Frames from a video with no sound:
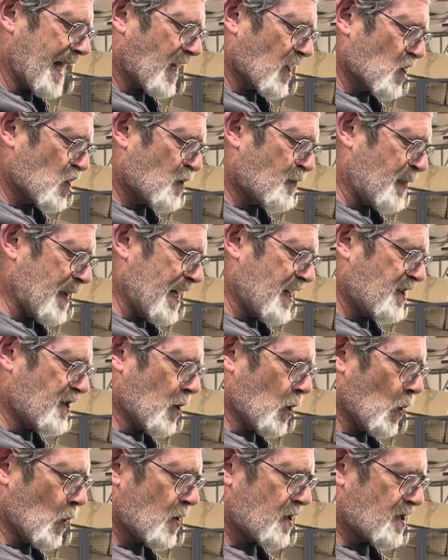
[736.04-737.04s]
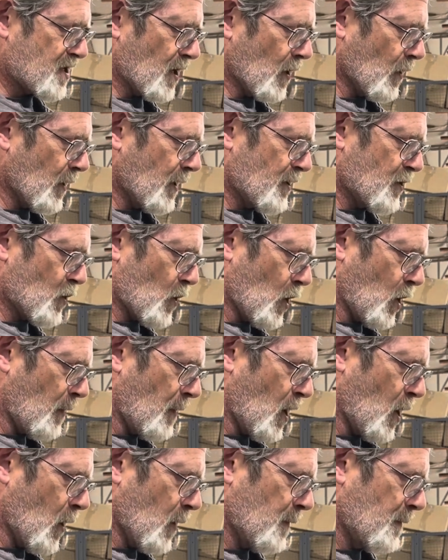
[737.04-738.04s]
in speed 2, still in drill
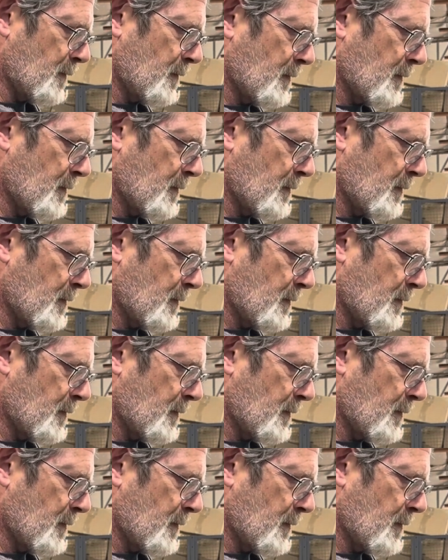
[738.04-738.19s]
mode.